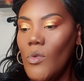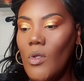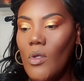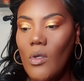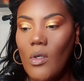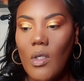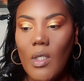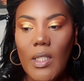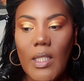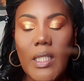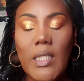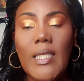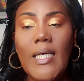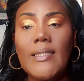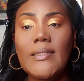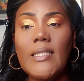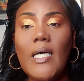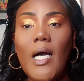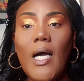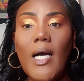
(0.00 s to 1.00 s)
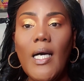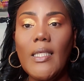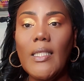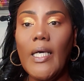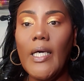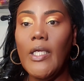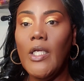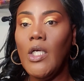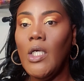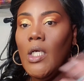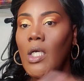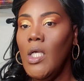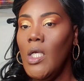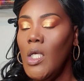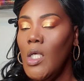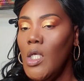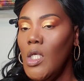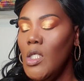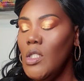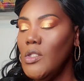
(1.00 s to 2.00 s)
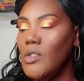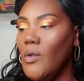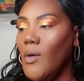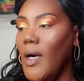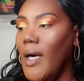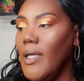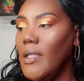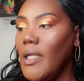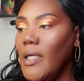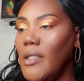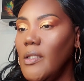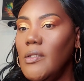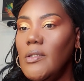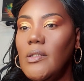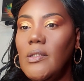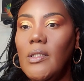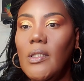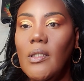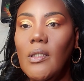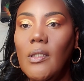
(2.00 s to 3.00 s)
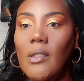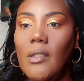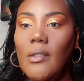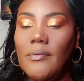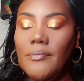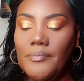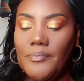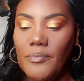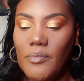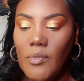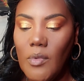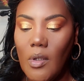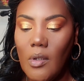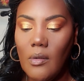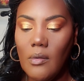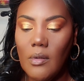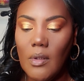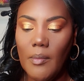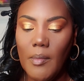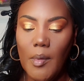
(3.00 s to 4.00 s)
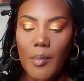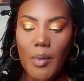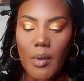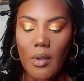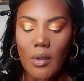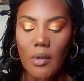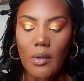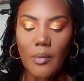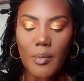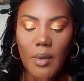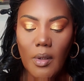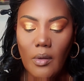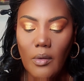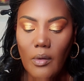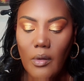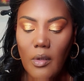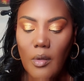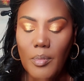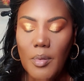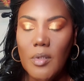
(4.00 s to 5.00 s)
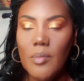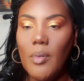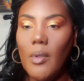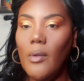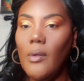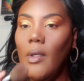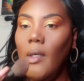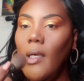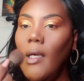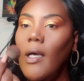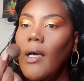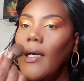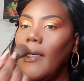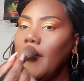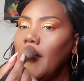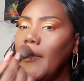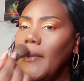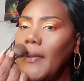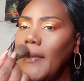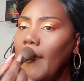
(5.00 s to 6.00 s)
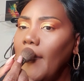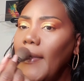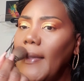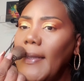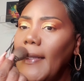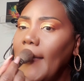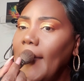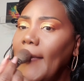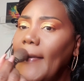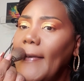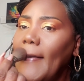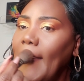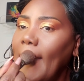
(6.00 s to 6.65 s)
All right, and that's our highlighter. So highlighter's done. Oh, let me put a little bit on the Cupid's bow. I don't know what the look